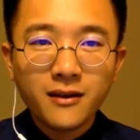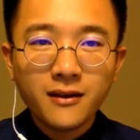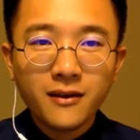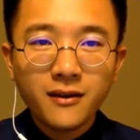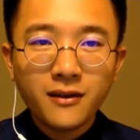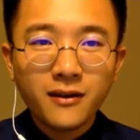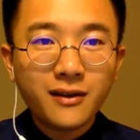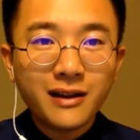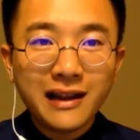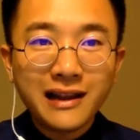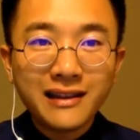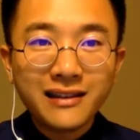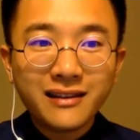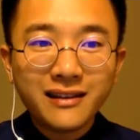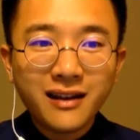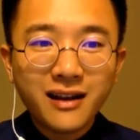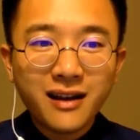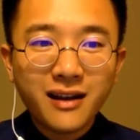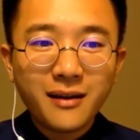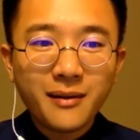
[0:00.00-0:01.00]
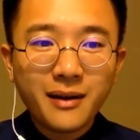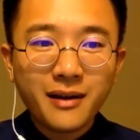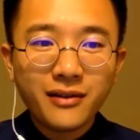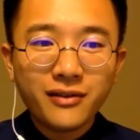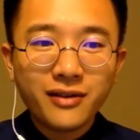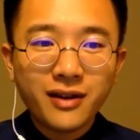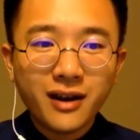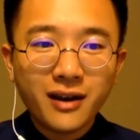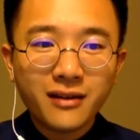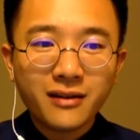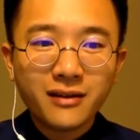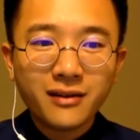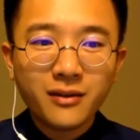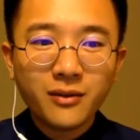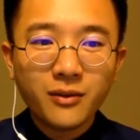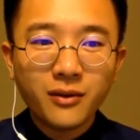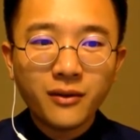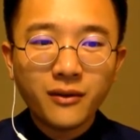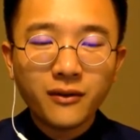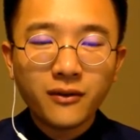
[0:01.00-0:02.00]
So last time I checked, it
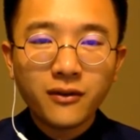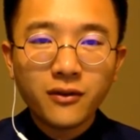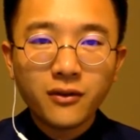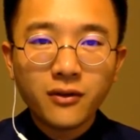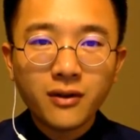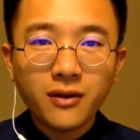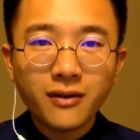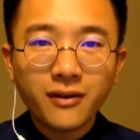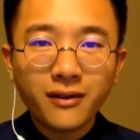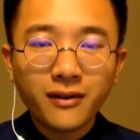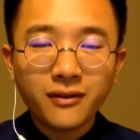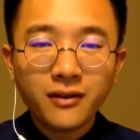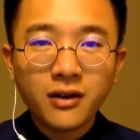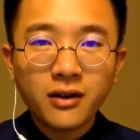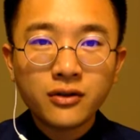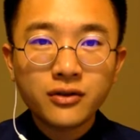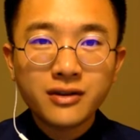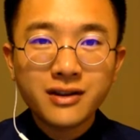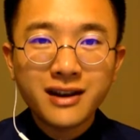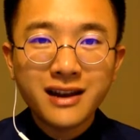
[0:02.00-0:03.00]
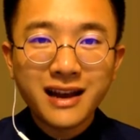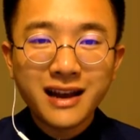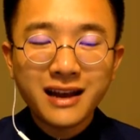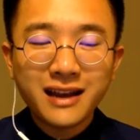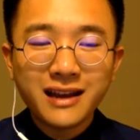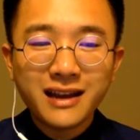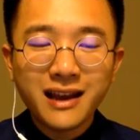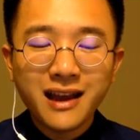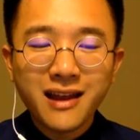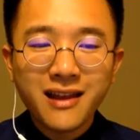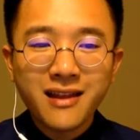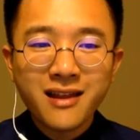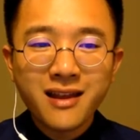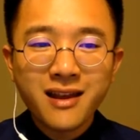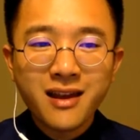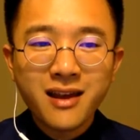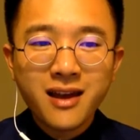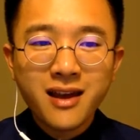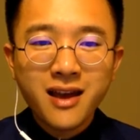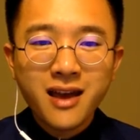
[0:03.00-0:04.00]
was still 690, and
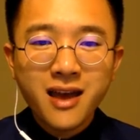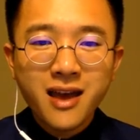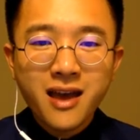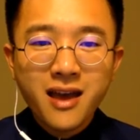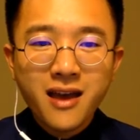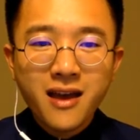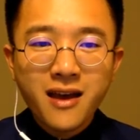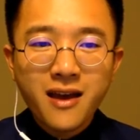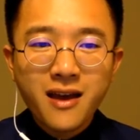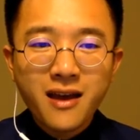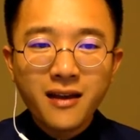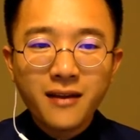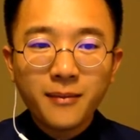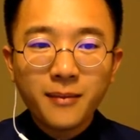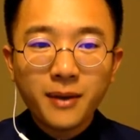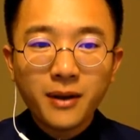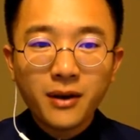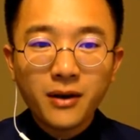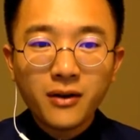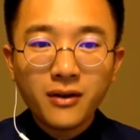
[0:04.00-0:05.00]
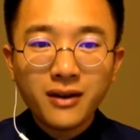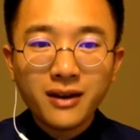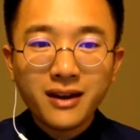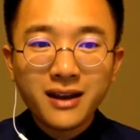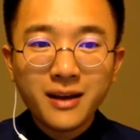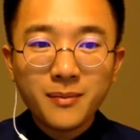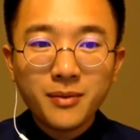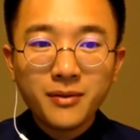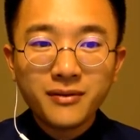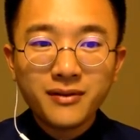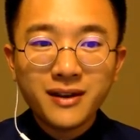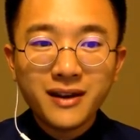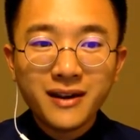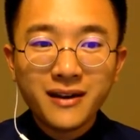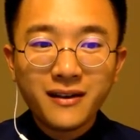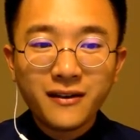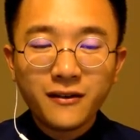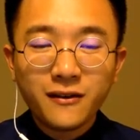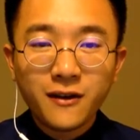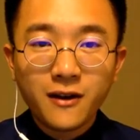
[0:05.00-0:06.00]
it's been only a couple of
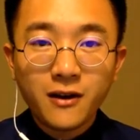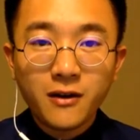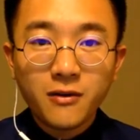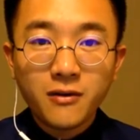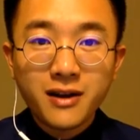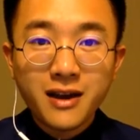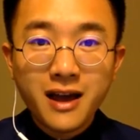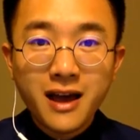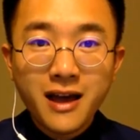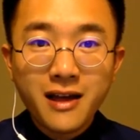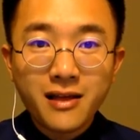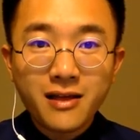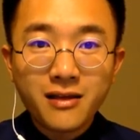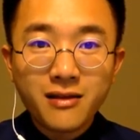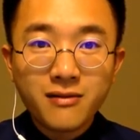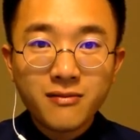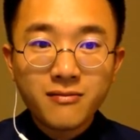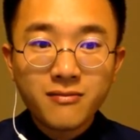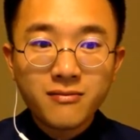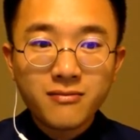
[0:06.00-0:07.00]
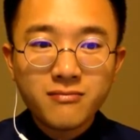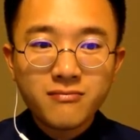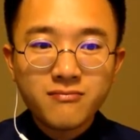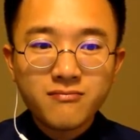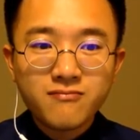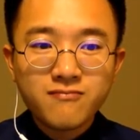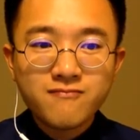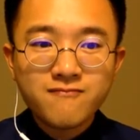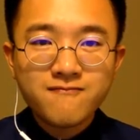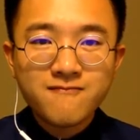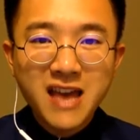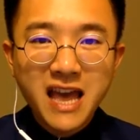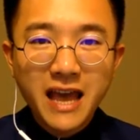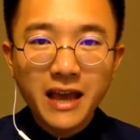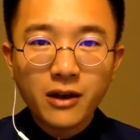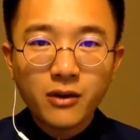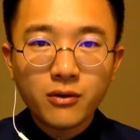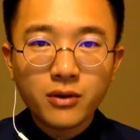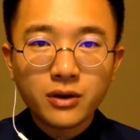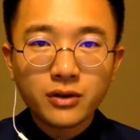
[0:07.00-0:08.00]
days. They already had
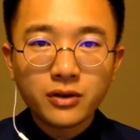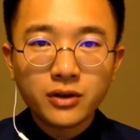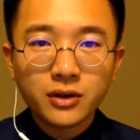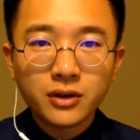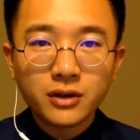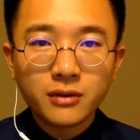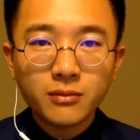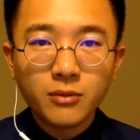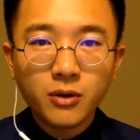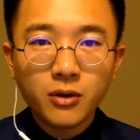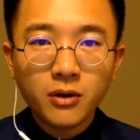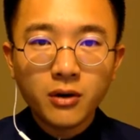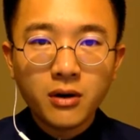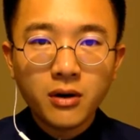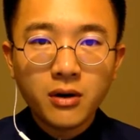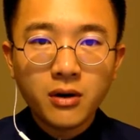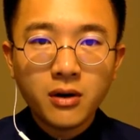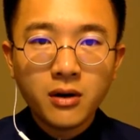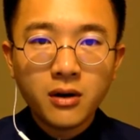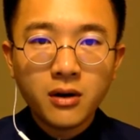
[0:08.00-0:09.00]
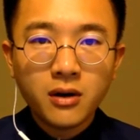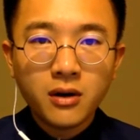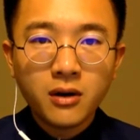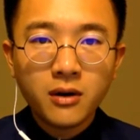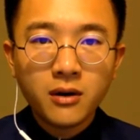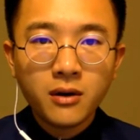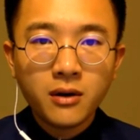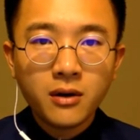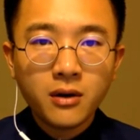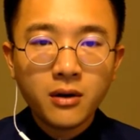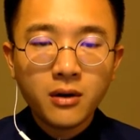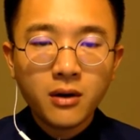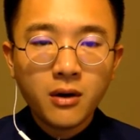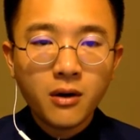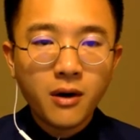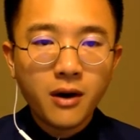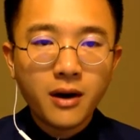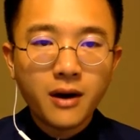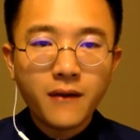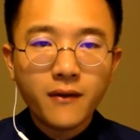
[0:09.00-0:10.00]
8 questions more. All
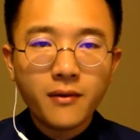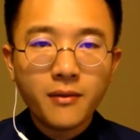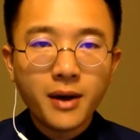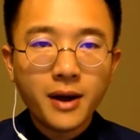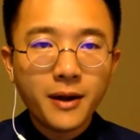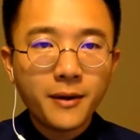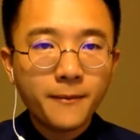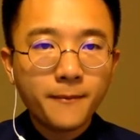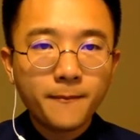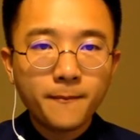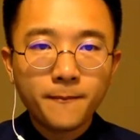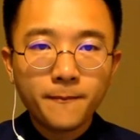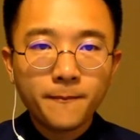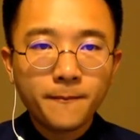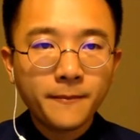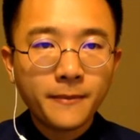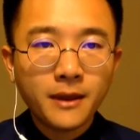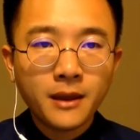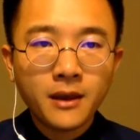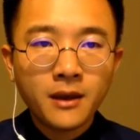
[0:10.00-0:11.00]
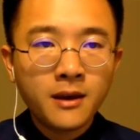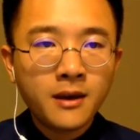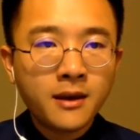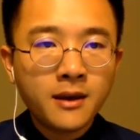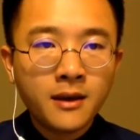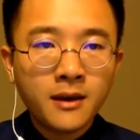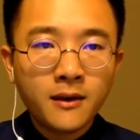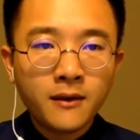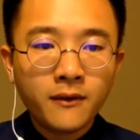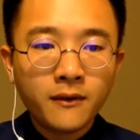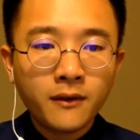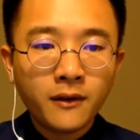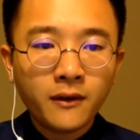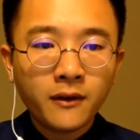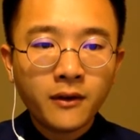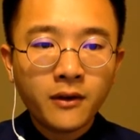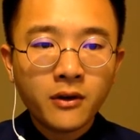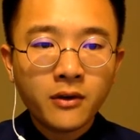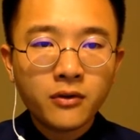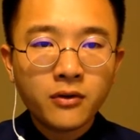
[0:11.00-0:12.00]
right, never mind.
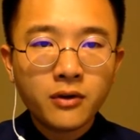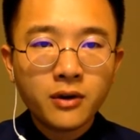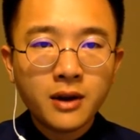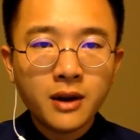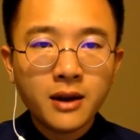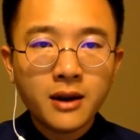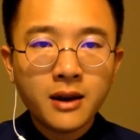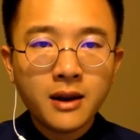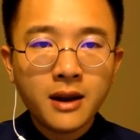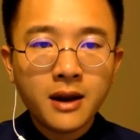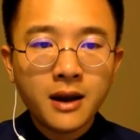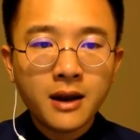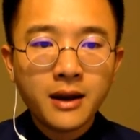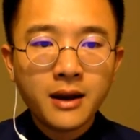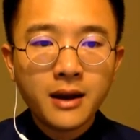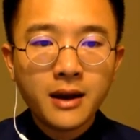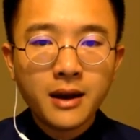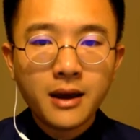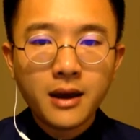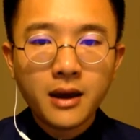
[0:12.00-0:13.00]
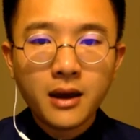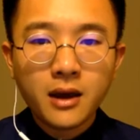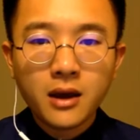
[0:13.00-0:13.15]
698.